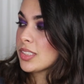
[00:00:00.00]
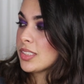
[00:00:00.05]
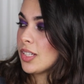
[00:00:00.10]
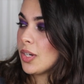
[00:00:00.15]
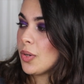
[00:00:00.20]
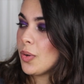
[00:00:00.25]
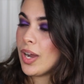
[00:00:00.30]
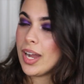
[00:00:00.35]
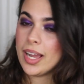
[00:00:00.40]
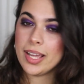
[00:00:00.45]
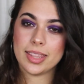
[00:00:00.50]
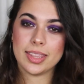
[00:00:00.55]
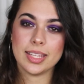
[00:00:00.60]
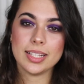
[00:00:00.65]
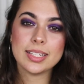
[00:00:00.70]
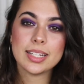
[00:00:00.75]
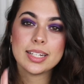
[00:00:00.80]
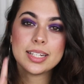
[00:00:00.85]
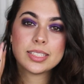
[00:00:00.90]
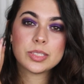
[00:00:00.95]
so I
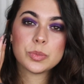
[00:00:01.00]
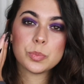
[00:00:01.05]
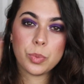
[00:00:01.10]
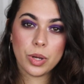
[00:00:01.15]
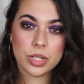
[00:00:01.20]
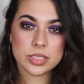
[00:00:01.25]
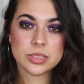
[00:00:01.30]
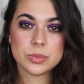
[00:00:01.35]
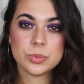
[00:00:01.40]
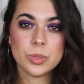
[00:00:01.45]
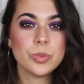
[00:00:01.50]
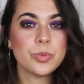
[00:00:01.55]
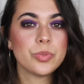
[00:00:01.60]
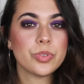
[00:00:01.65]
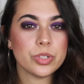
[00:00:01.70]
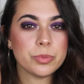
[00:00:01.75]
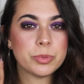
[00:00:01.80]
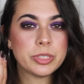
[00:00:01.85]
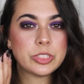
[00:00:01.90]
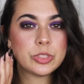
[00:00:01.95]
think it is possible
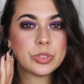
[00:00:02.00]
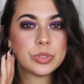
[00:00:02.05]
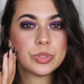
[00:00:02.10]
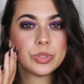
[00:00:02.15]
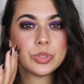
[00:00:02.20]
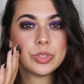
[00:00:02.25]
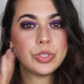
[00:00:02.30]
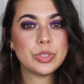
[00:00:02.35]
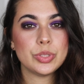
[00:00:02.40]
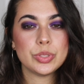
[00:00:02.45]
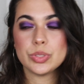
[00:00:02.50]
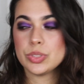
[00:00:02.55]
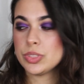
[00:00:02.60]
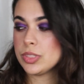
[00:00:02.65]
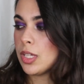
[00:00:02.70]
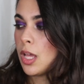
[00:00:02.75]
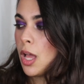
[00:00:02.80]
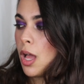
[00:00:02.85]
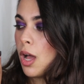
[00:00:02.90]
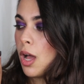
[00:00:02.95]
for me to use